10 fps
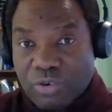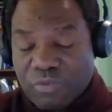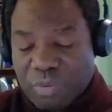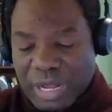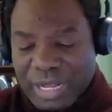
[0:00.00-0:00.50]

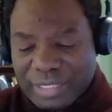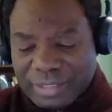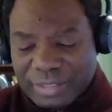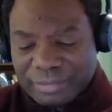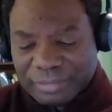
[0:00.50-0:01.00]
of blood,
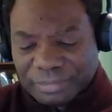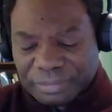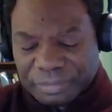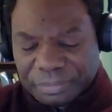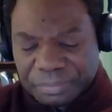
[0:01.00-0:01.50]

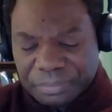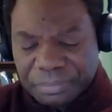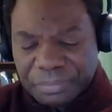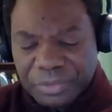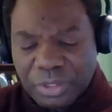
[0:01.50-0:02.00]

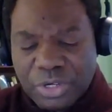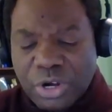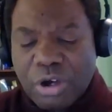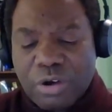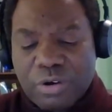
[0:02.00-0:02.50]

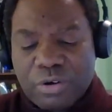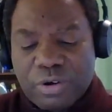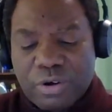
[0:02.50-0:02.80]
nor